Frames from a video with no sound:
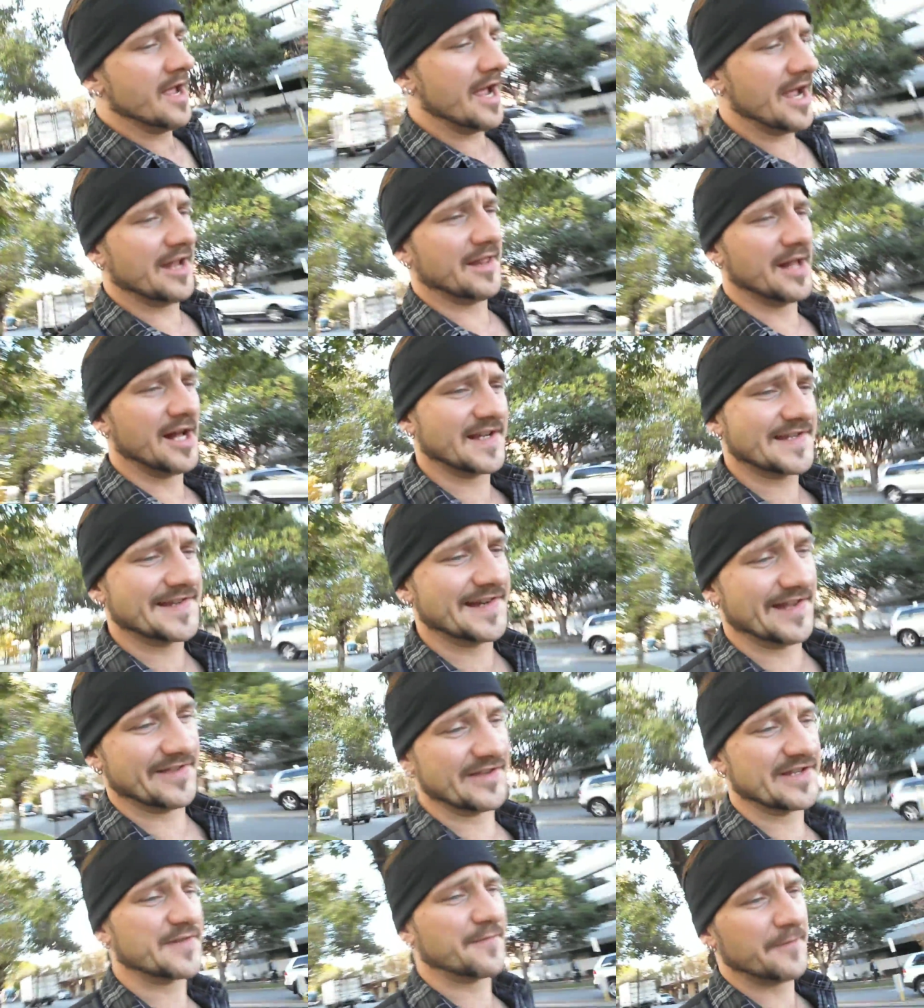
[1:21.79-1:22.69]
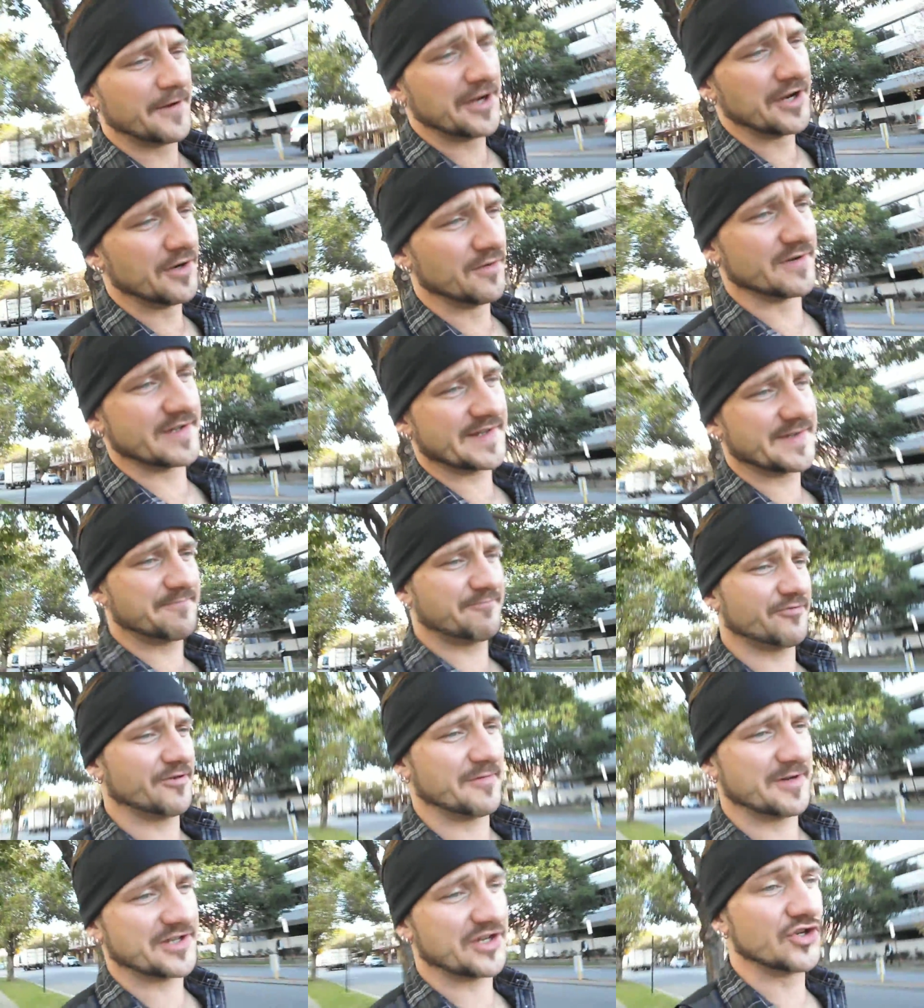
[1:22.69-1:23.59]
And last night, this video was
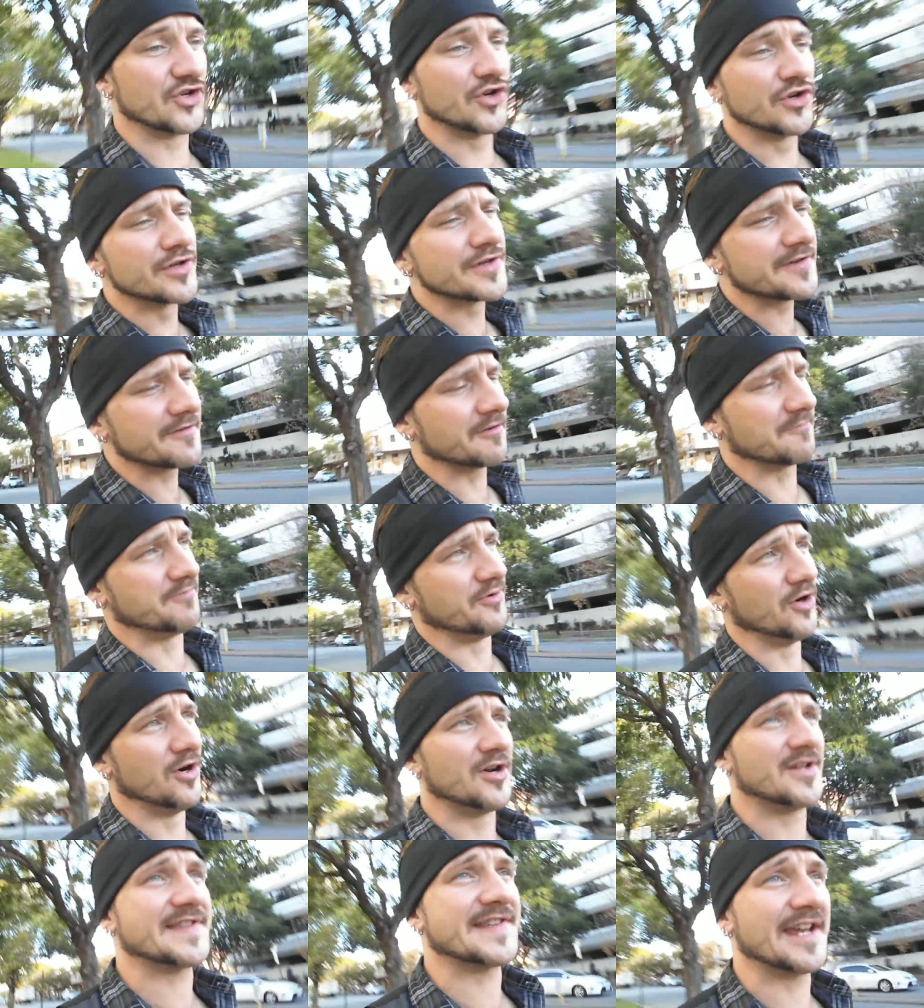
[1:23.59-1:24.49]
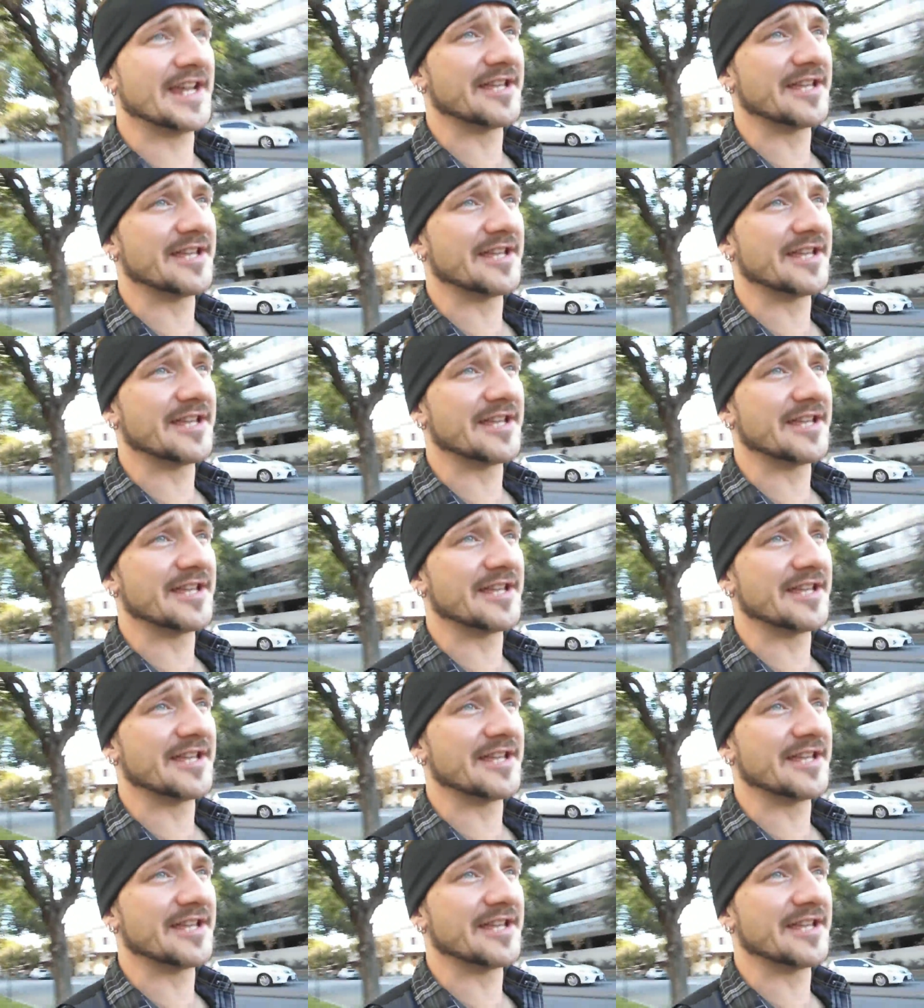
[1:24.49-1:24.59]
pretty much a news report